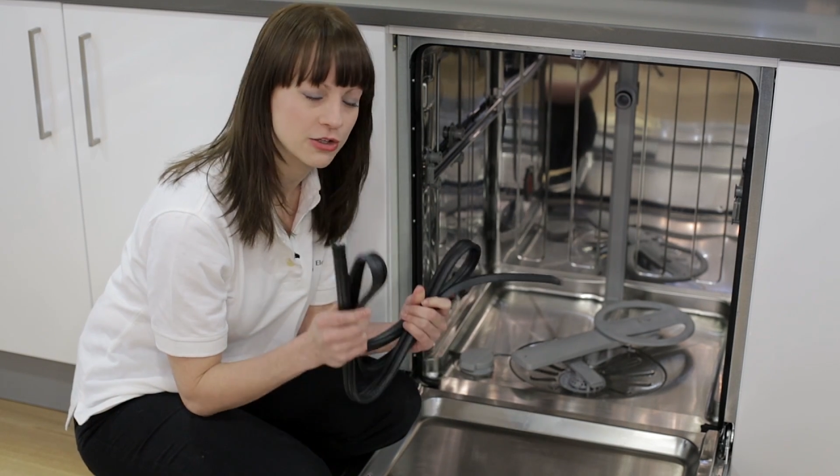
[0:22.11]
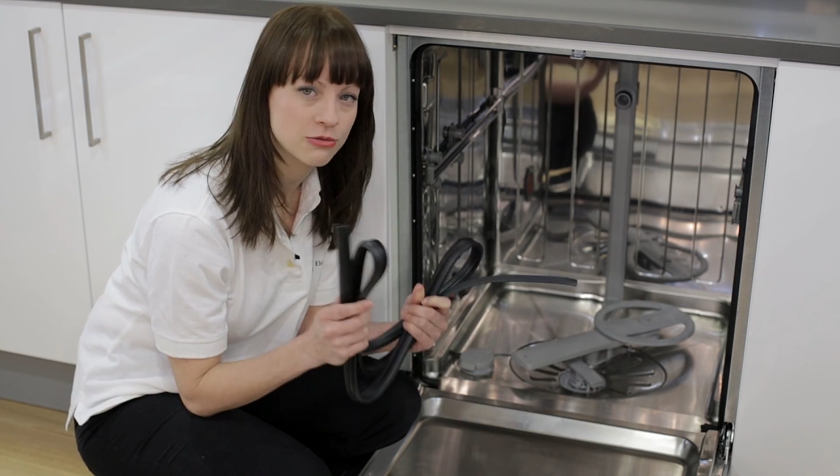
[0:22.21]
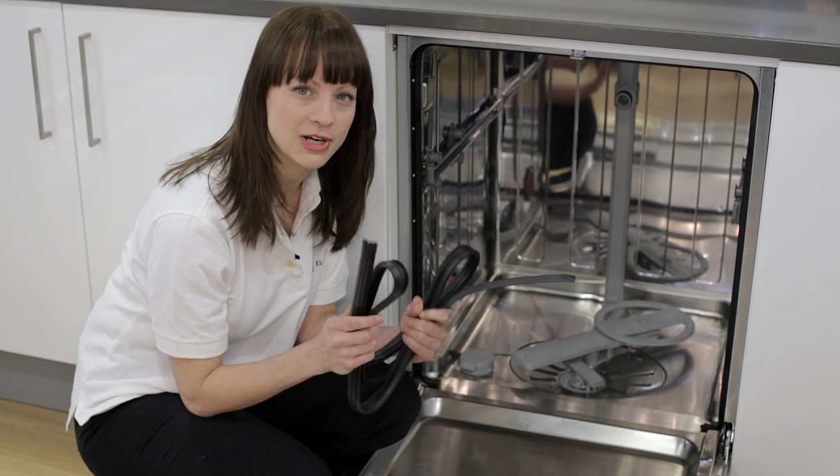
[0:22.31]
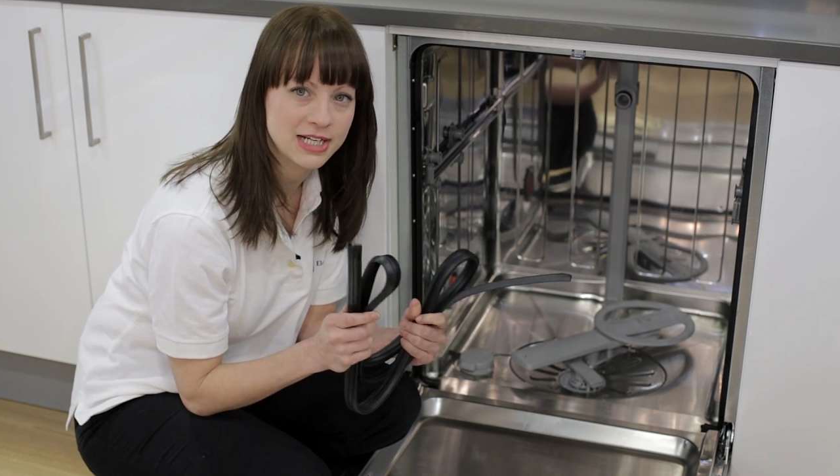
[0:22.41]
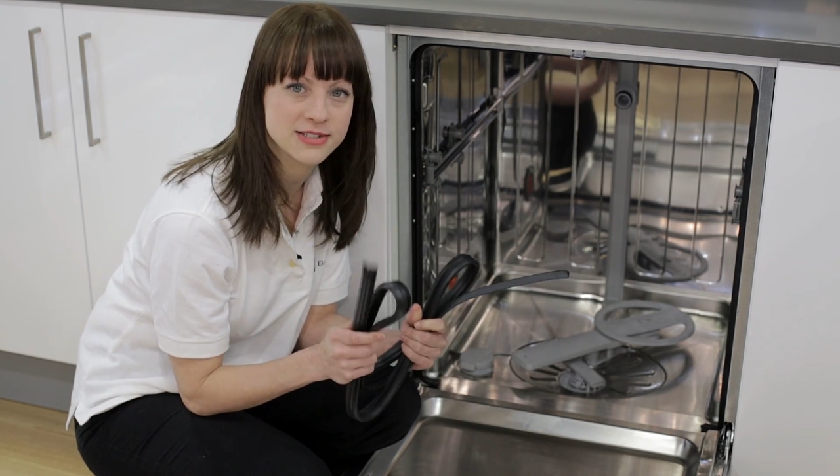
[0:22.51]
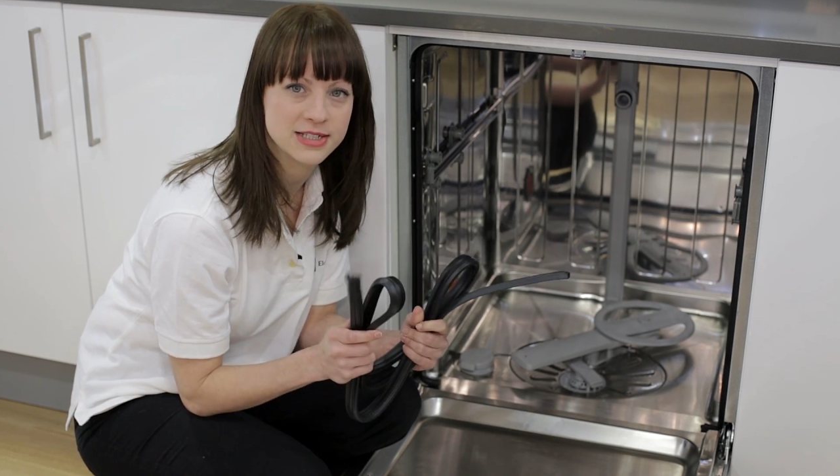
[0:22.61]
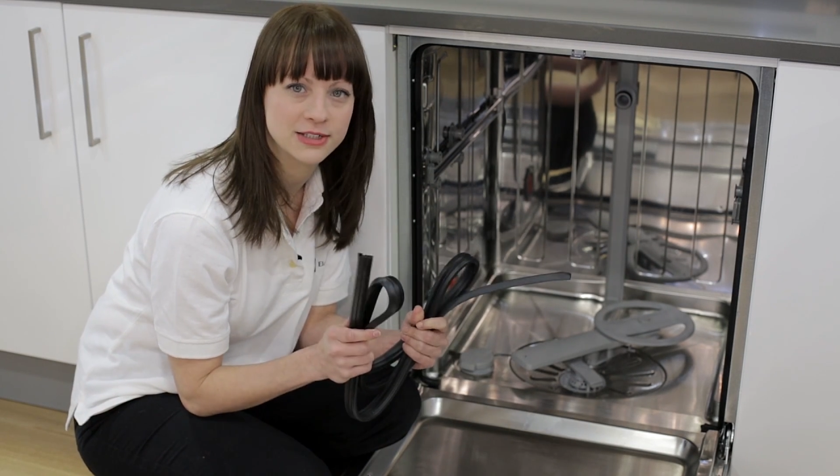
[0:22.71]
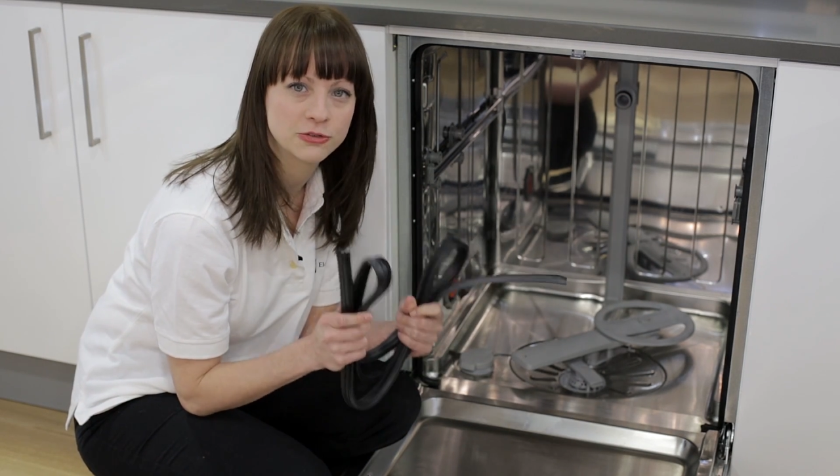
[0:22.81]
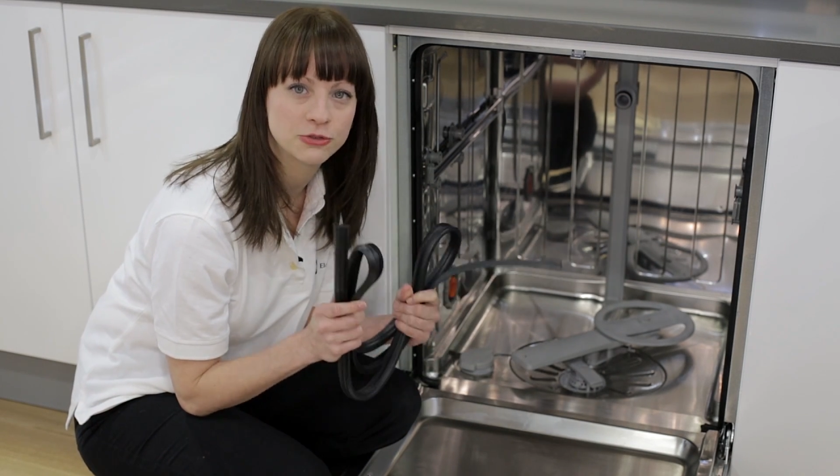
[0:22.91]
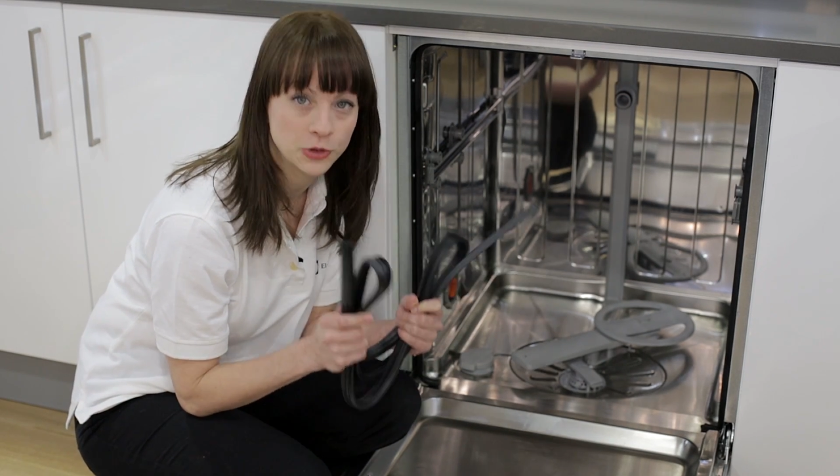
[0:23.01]
correct
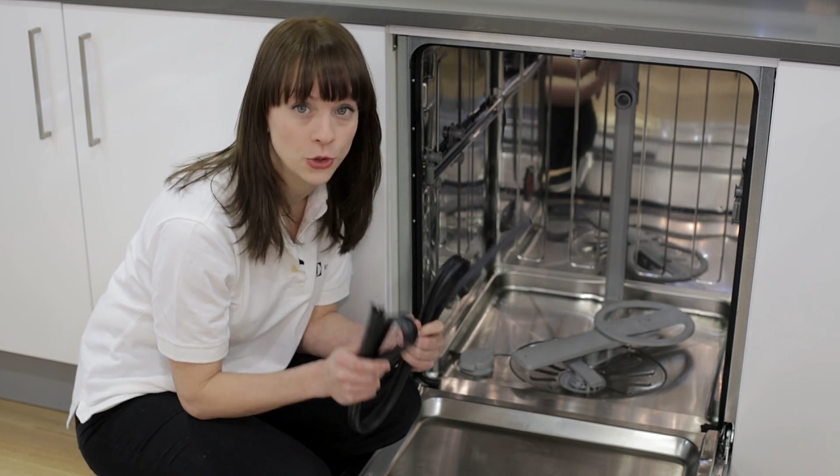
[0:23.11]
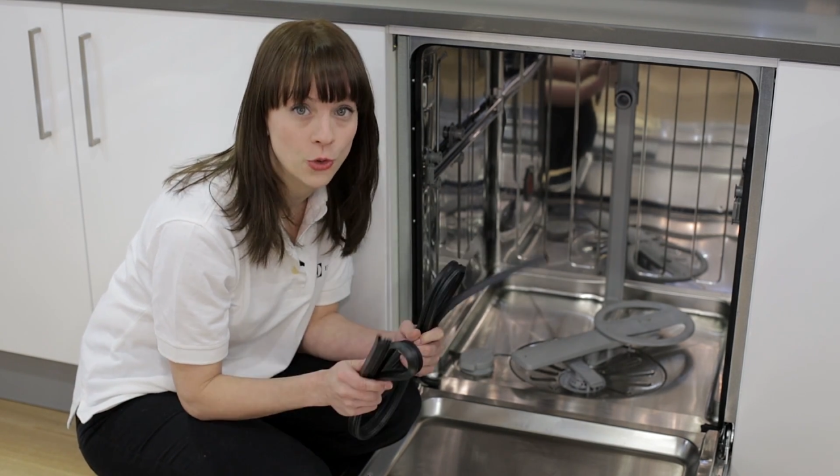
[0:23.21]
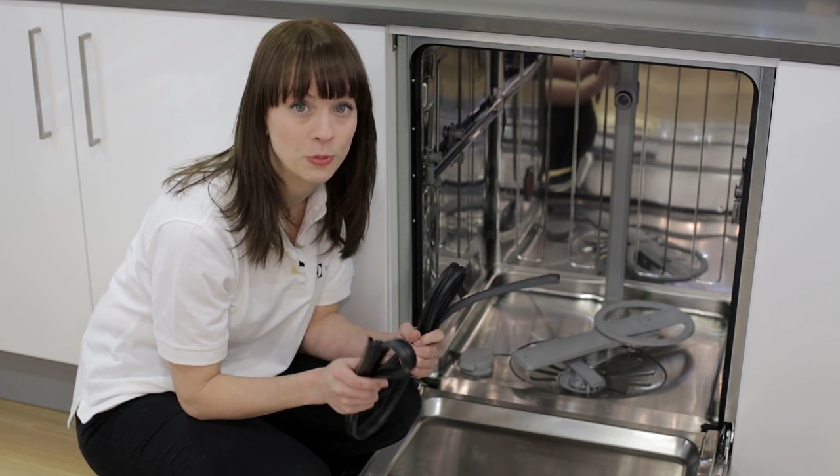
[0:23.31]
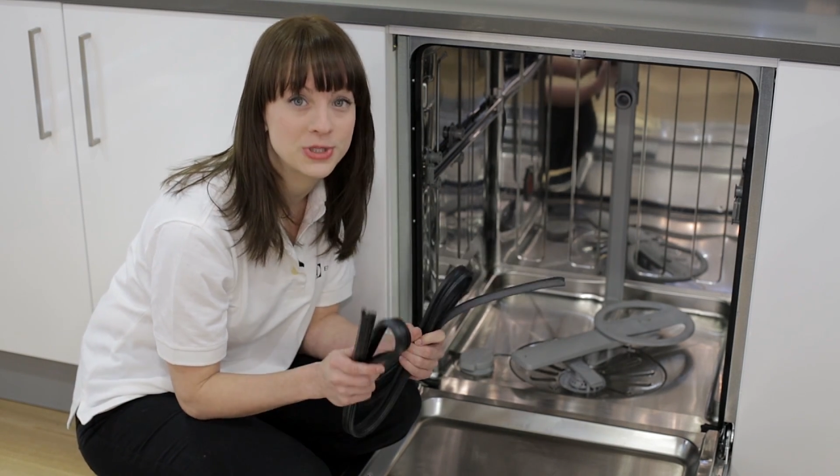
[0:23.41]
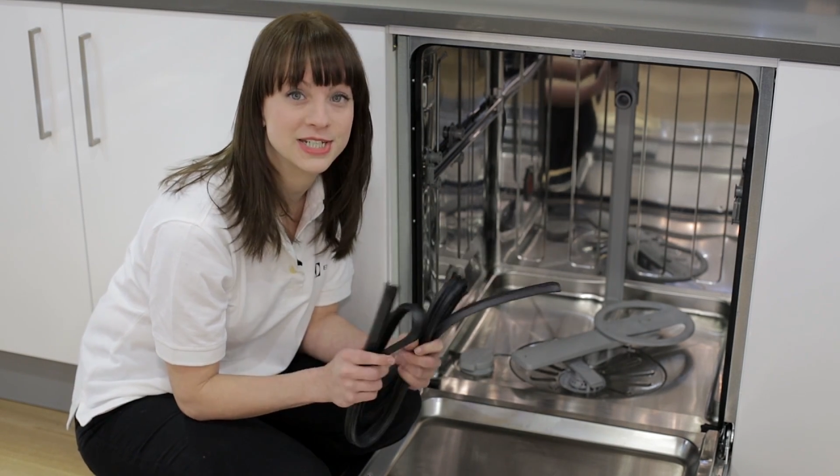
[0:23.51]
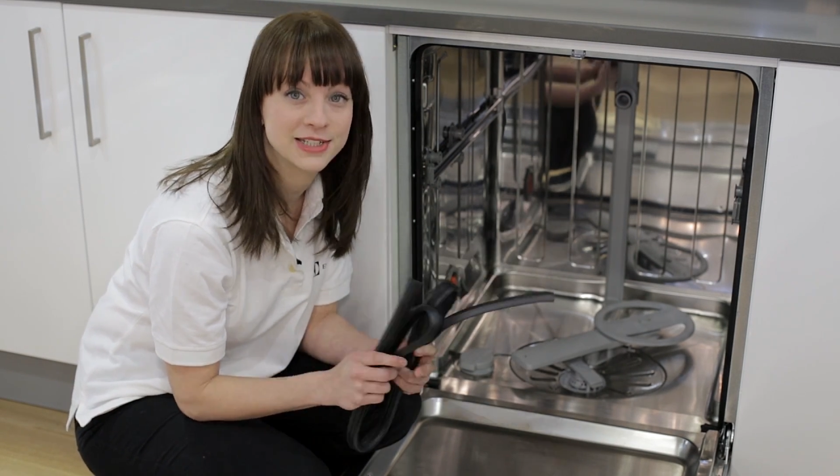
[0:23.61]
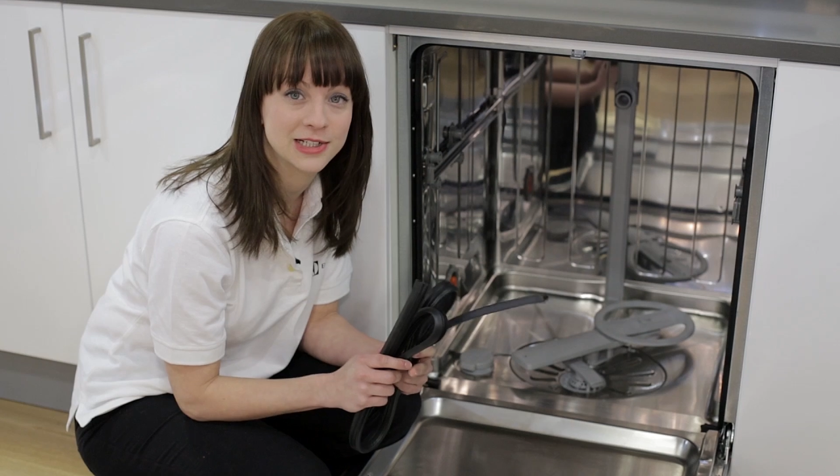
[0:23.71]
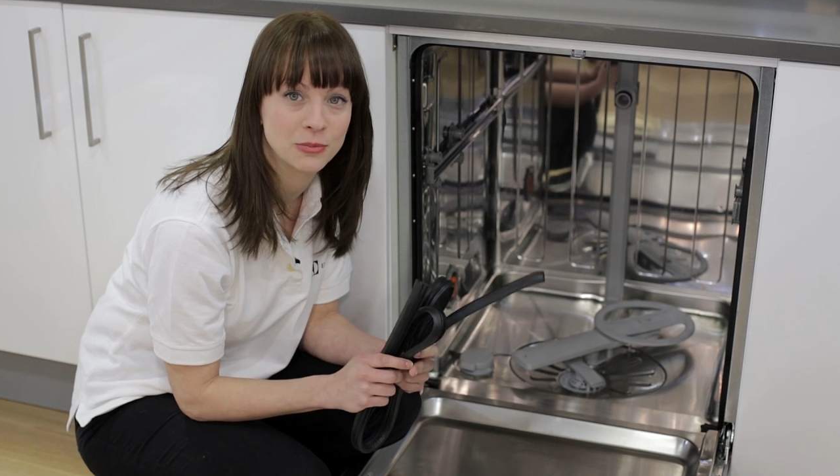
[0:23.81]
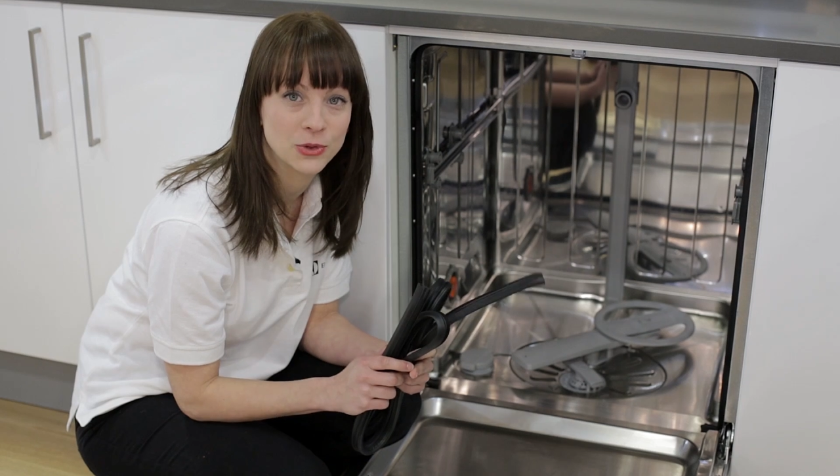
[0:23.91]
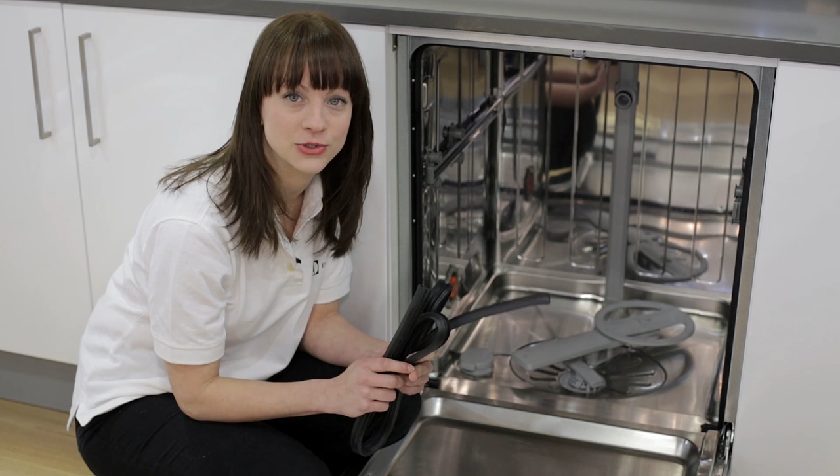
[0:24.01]
seal for your
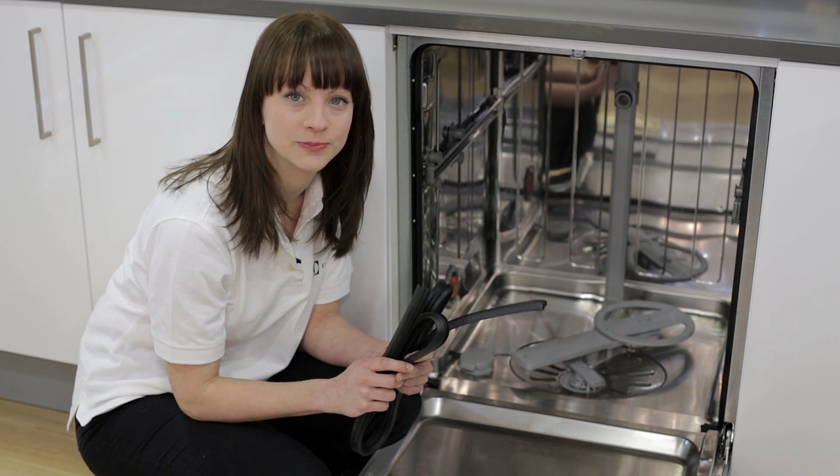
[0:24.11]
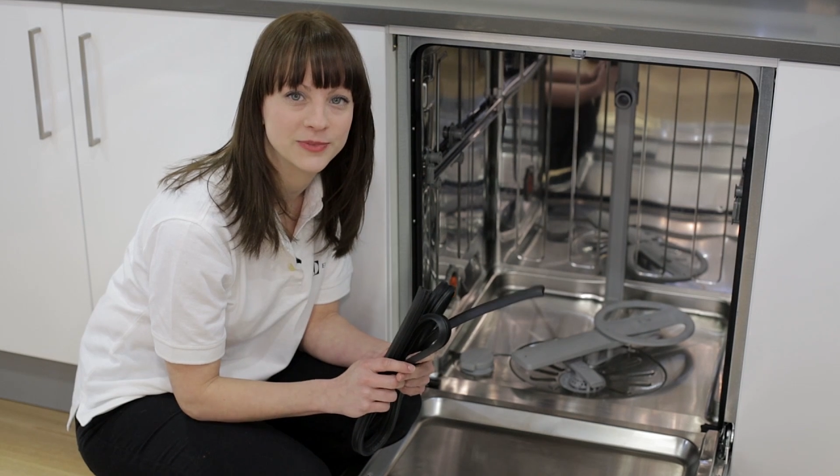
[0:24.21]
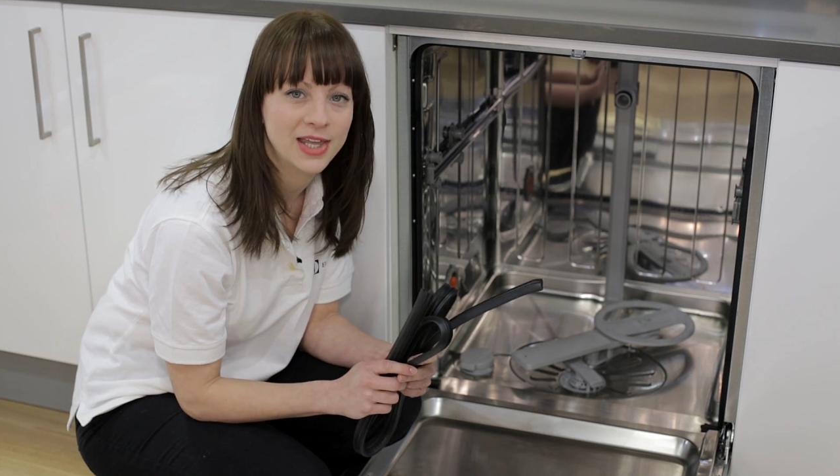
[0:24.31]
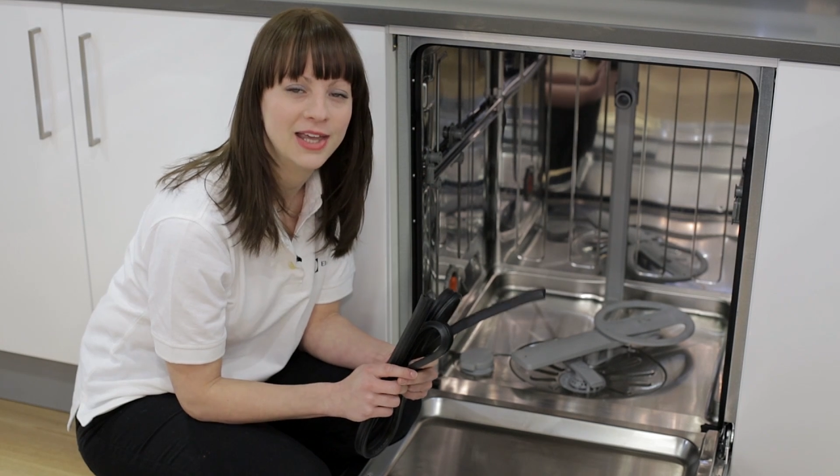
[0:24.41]
particular model.